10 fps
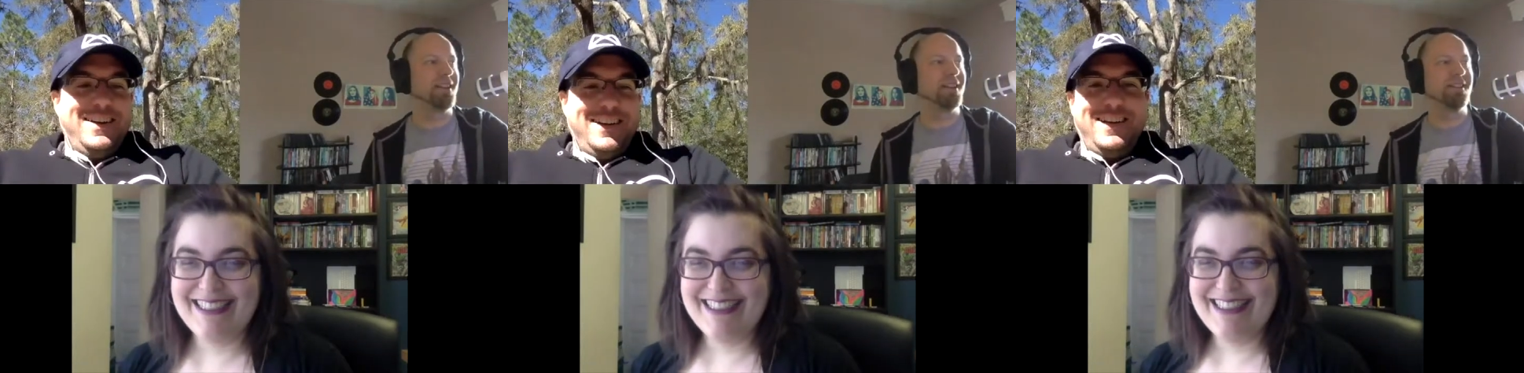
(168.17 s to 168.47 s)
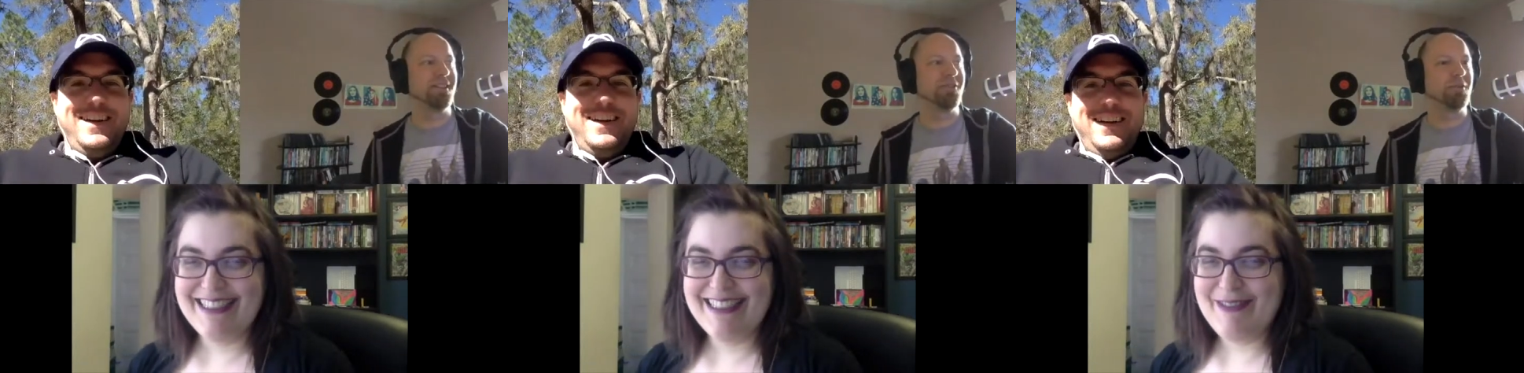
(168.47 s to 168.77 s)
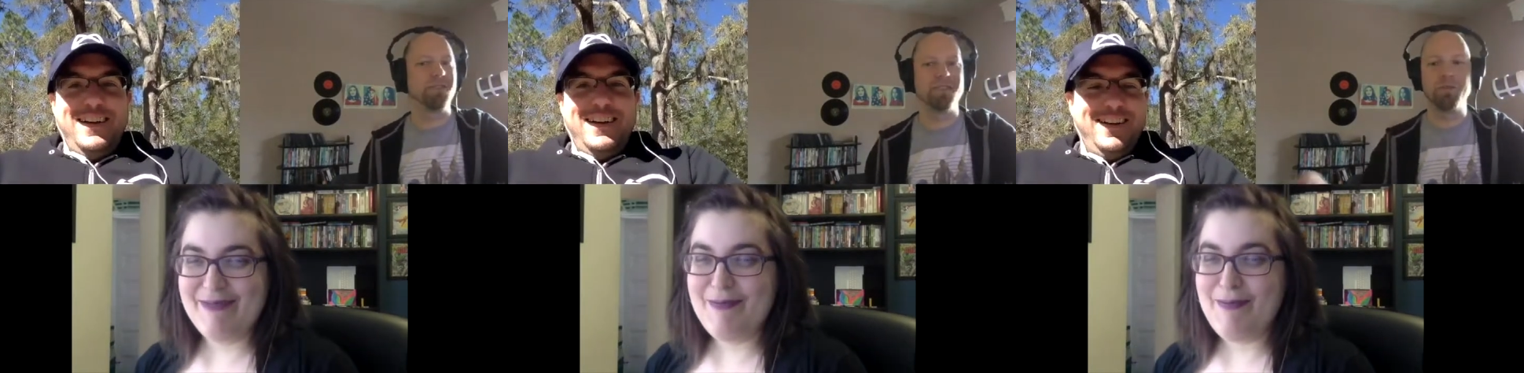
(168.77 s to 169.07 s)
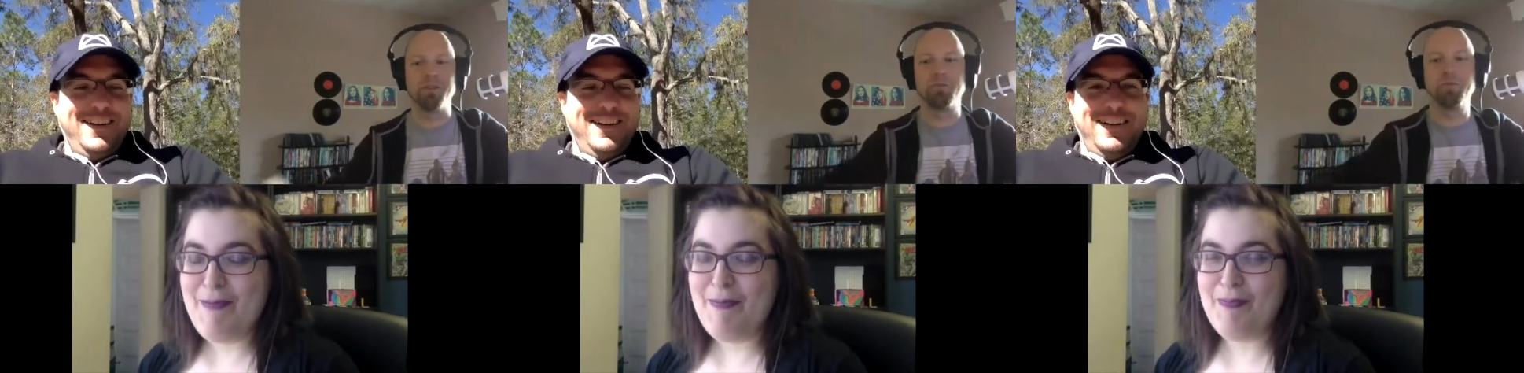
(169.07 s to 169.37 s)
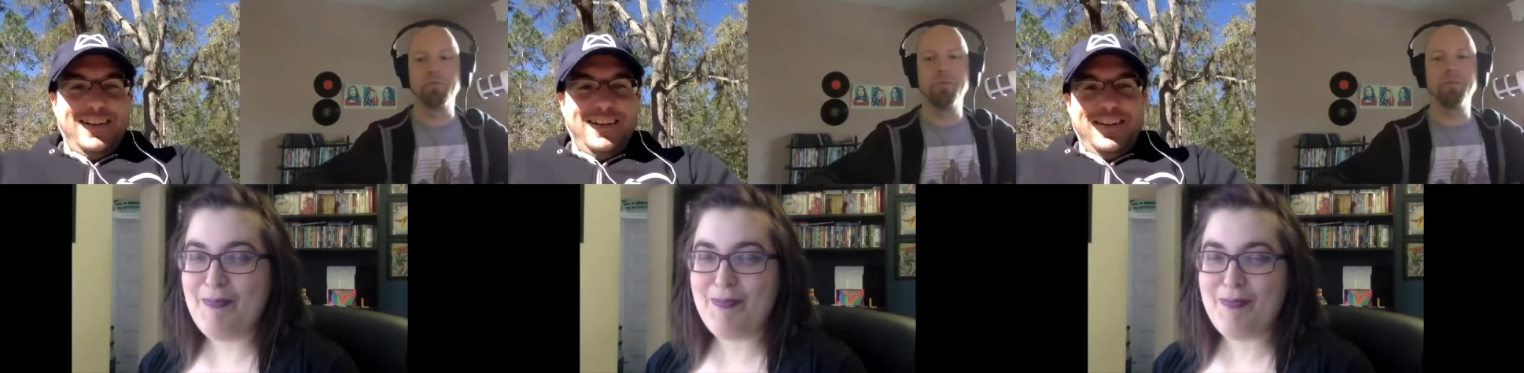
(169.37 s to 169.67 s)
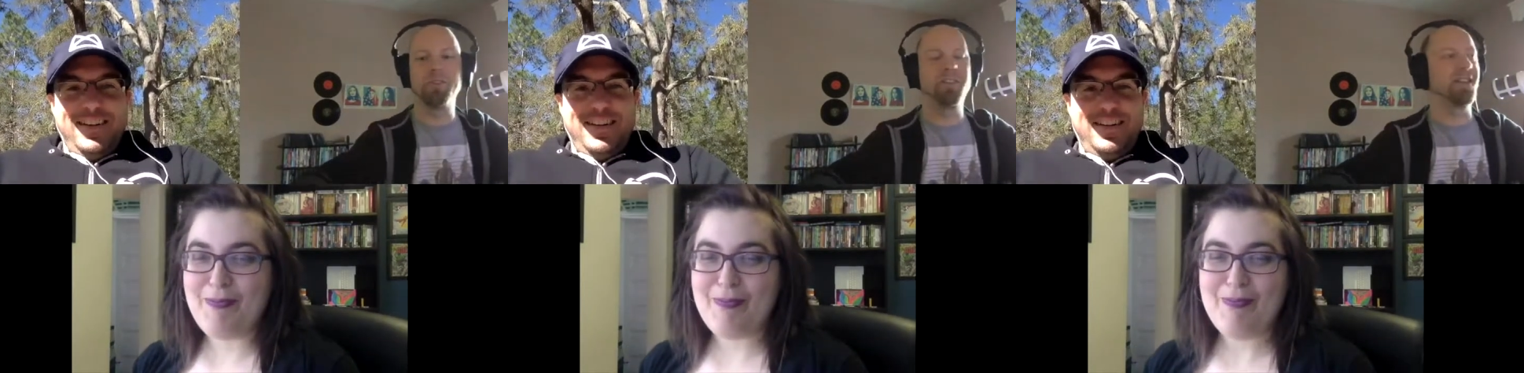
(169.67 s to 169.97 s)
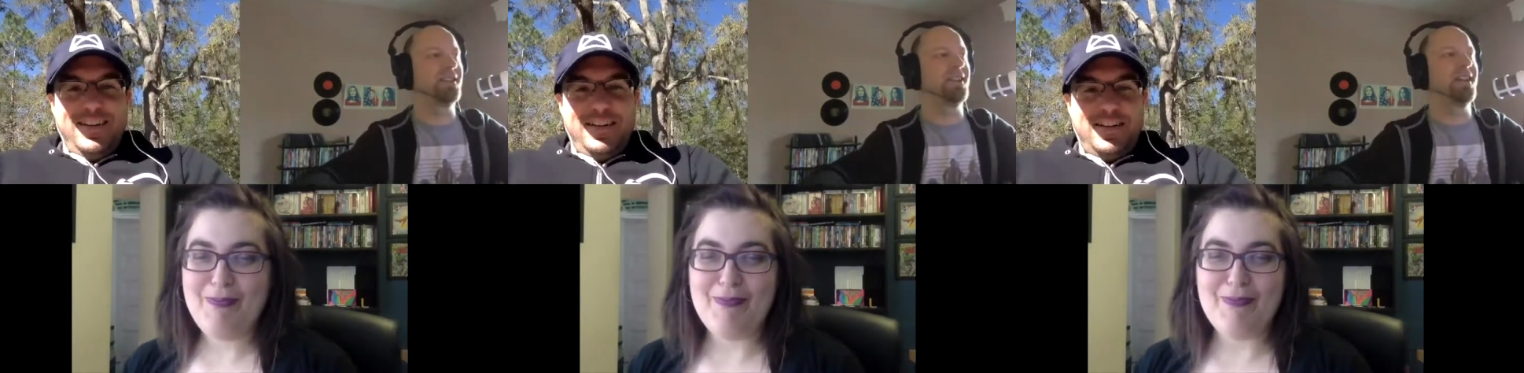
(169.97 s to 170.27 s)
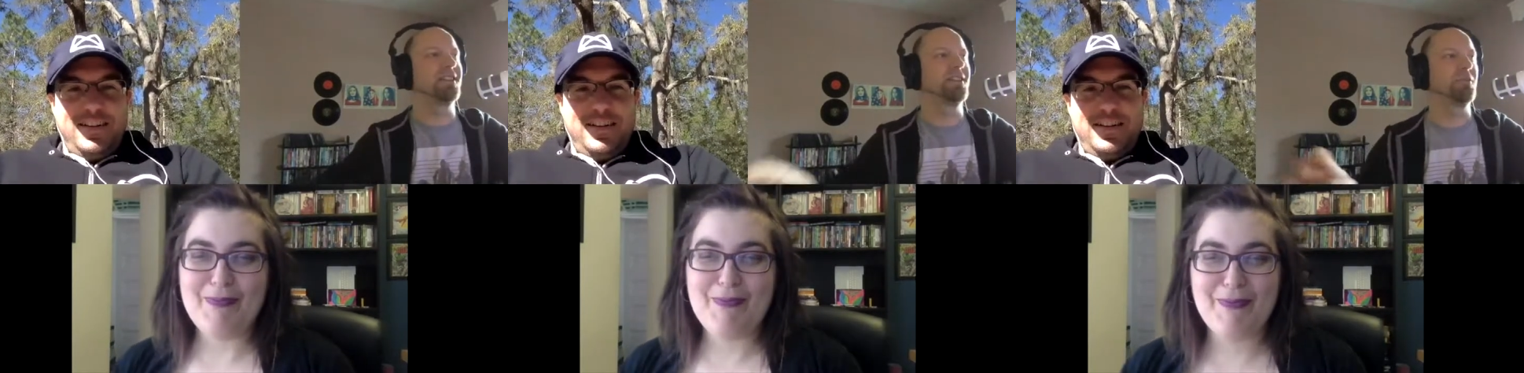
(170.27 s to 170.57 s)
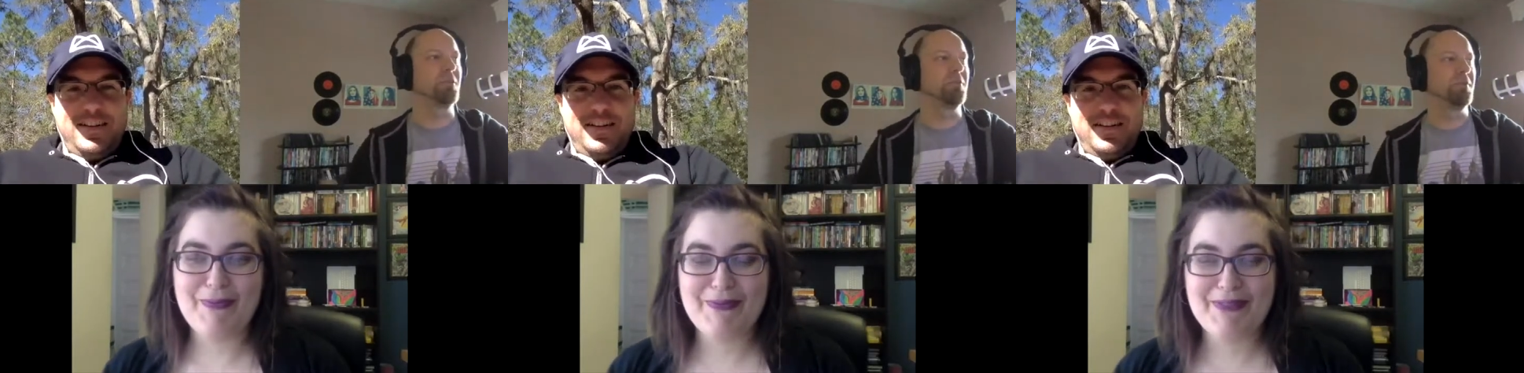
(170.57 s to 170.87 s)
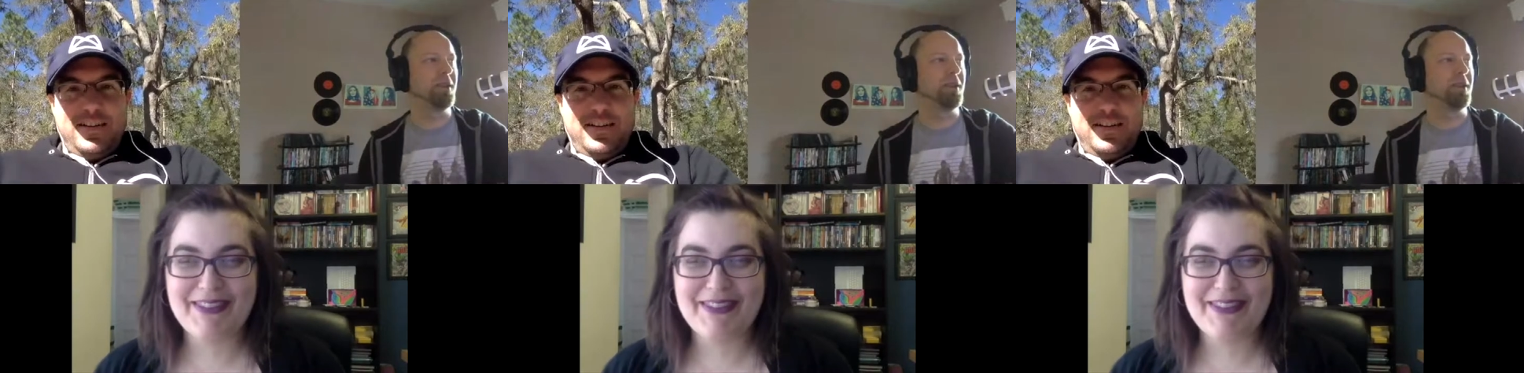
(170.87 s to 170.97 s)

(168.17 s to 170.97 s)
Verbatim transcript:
Speaker 1: It, it, would you would one would think that it has to do with